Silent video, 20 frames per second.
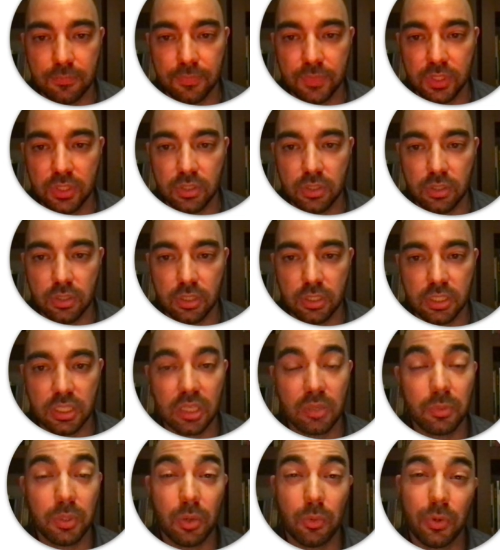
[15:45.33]
So it's going to
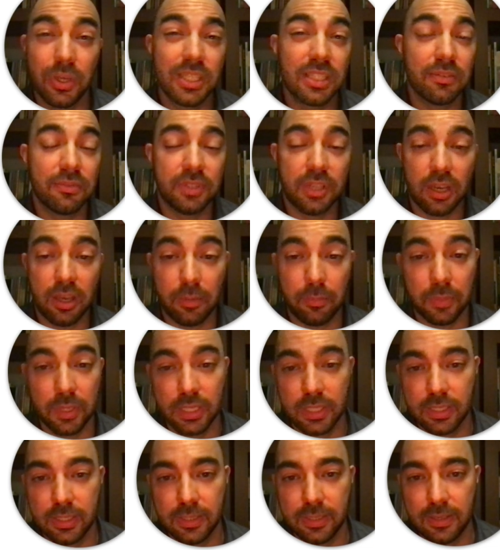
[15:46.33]
be a waste of time
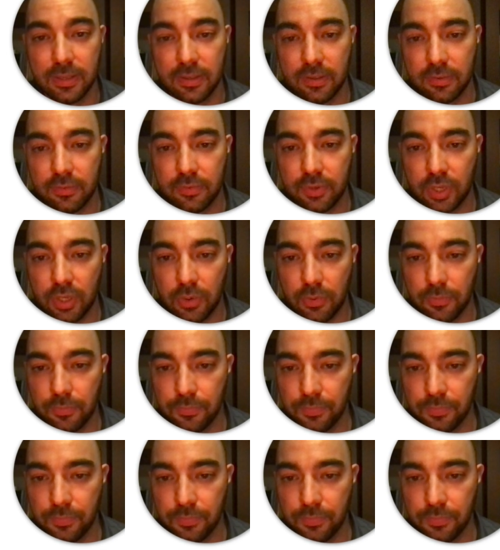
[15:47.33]
for you.